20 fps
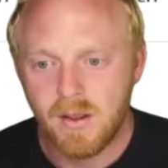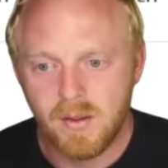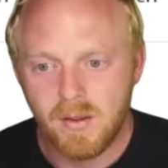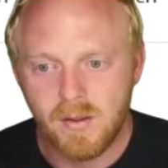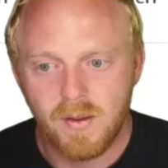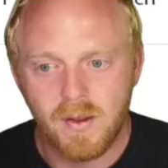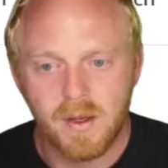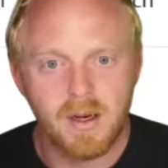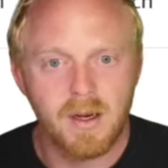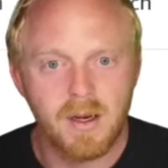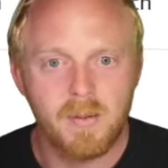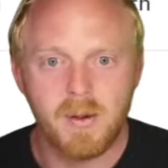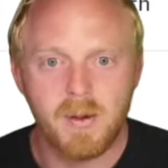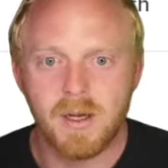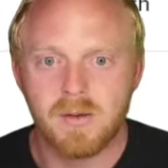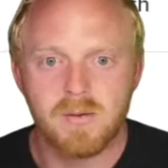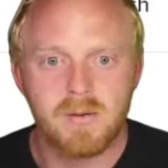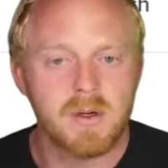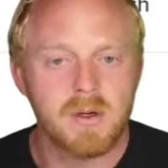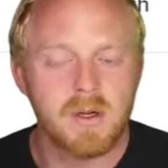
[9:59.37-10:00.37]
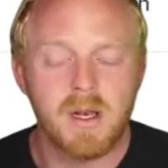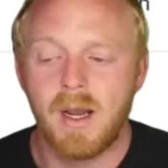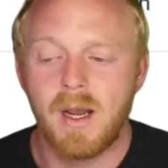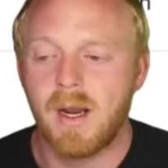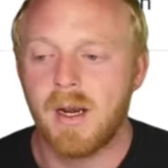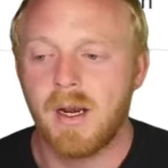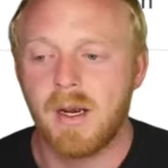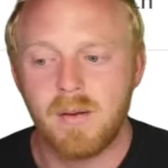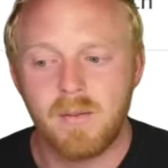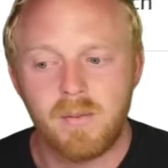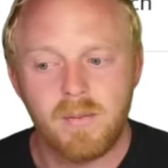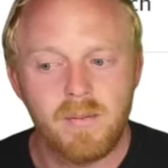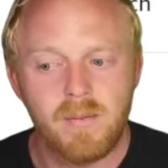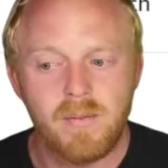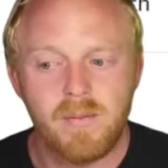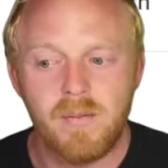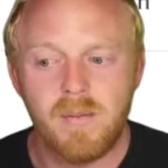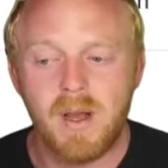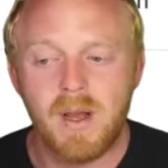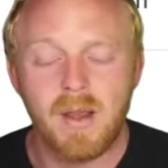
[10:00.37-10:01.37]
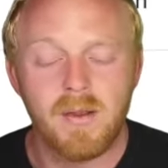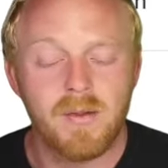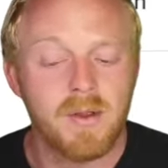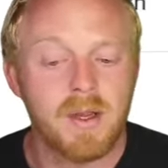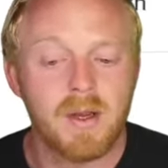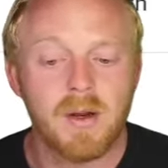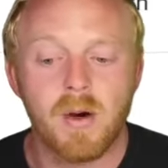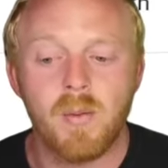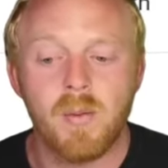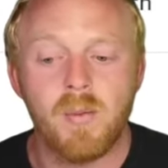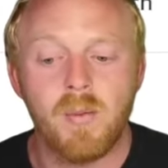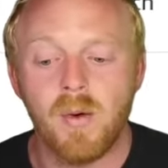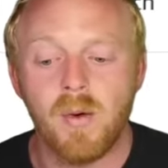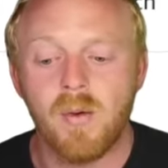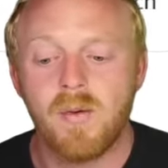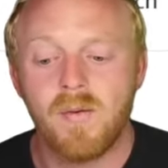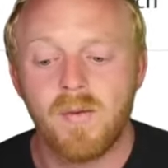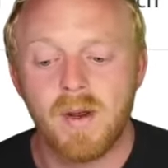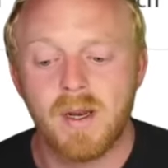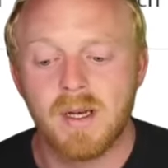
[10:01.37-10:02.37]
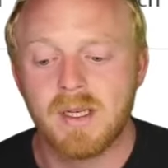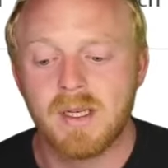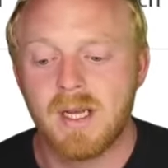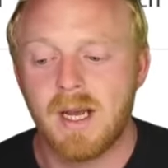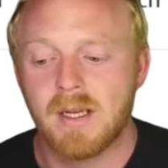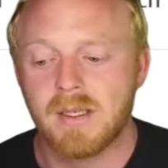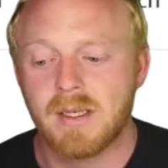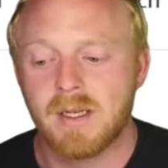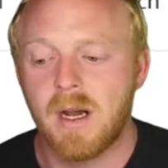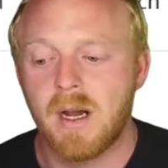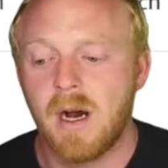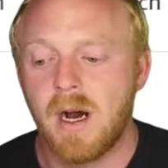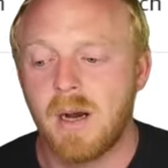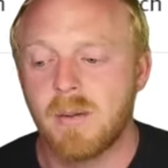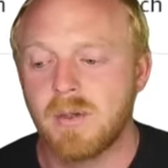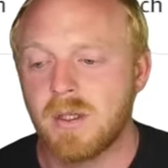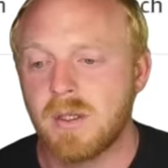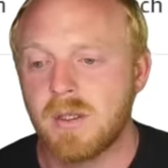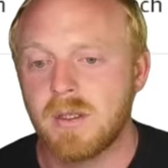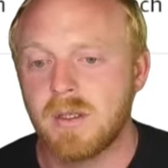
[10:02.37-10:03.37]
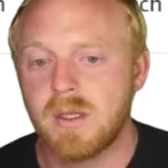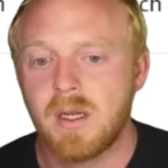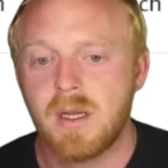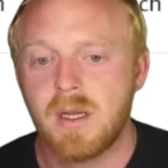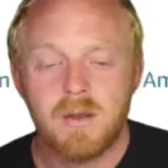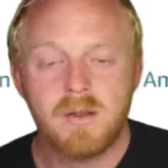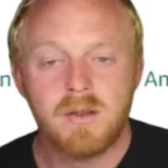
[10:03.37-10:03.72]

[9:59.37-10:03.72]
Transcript: the Knipex or Klein, I think, are both fantastic options.